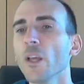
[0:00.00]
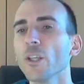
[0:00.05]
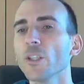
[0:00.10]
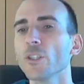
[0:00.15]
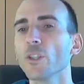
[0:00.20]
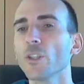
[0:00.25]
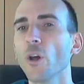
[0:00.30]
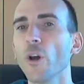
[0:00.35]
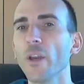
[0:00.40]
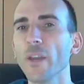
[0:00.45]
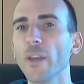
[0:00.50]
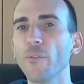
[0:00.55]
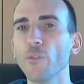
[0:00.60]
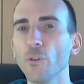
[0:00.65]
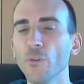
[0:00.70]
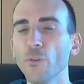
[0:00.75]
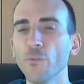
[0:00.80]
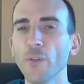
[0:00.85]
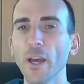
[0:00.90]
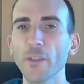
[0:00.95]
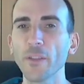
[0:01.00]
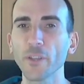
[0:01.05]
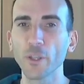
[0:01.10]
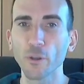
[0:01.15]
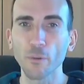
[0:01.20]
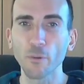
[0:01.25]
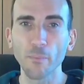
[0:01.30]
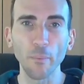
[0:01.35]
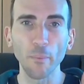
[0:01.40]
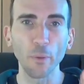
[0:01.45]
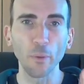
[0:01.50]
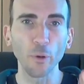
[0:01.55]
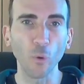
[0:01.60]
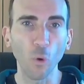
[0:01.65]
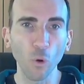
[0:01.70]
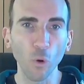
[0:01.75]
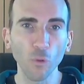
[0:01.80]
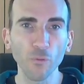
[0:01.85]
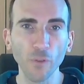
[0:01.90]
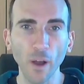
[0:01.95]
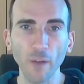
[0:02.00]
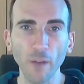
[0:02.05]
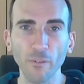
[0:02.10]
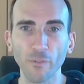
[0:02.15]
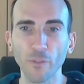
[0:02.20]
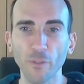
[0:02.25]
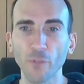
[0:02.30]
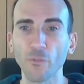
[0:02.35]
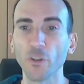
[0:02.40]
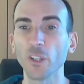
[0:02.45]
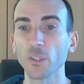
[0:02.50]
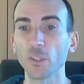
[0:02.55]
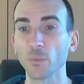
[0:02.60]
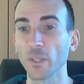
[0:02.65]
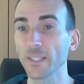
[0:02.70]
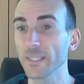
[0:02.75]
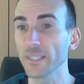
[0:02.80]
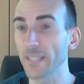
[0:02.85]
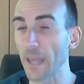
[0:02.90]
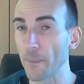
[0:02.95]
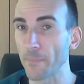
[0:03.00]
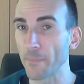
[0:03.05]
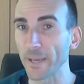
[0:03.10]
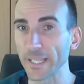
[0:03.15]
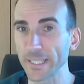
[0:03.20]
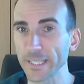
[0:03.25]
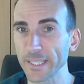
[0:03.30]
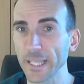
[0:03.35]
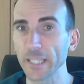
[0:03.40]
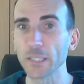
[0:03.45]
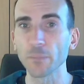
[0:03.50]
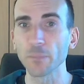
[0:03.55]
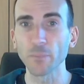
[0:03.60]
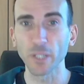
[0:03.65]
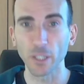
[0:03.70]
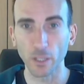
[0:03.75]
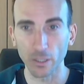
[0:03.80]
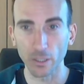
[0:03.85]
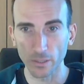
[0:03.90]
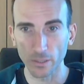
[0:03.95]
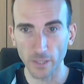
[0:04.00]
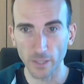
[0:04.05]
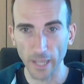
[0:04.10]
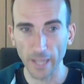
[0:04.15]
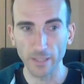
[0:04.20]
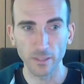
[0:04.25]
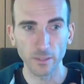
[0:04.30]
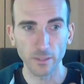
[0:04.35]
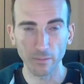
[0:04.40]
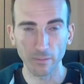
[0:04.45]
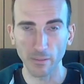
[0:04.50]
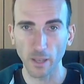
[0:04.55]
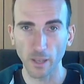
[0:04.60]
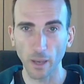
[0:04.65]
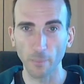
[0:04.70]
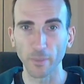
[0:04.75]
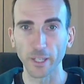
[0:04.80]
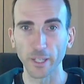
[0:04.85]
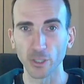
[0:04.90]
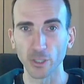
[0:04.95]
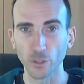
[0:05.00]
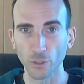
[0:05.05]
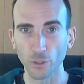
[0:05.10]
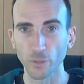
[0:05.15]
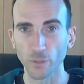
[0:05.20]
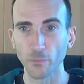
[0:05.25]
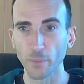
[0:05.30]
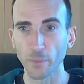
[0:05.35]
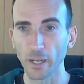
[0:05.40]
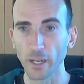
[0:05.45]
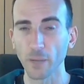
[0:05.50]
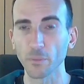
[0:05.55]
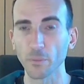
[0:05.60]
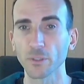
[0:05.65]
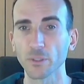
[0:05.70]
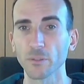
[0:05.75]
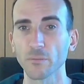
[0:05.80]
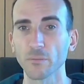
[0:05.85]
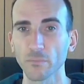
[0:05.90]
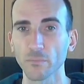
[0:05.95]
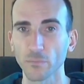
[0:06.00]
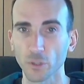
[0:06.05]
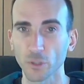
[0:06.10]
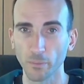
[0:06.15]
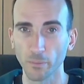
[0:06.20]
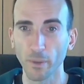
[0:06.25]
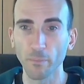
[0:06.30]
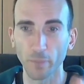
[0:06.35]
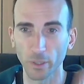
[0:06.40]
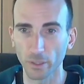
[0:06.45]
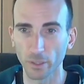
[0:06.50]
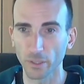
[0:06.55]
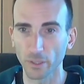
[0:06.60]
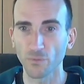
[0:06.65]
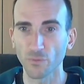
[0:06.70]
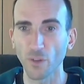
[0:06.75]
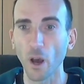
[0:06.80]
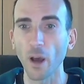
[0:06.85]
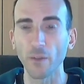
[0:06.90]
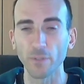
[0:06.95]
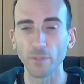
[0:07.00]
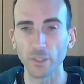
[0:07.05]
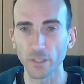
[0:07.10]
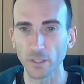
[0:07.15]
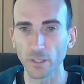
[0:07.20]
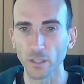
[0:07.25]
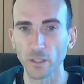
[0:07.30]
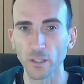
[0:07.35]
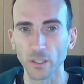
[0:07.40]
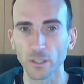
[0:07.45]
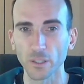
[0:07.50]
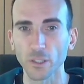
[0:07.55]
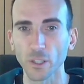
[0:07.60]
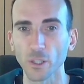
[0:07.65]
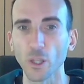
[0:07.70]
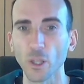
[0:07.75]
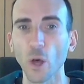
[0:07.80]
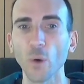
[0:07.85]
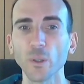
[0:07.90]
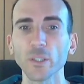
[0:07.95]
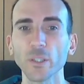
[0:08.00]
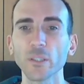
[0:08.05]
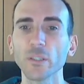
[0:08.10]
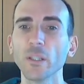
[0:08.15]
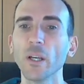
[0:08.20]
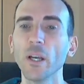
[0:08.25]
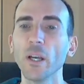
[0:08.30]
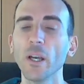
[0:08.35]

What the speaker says: So if you found that you remembered all 5 of the first ones, that makes sense because that's how many you should have been able to remember. It's 5. It's the lowest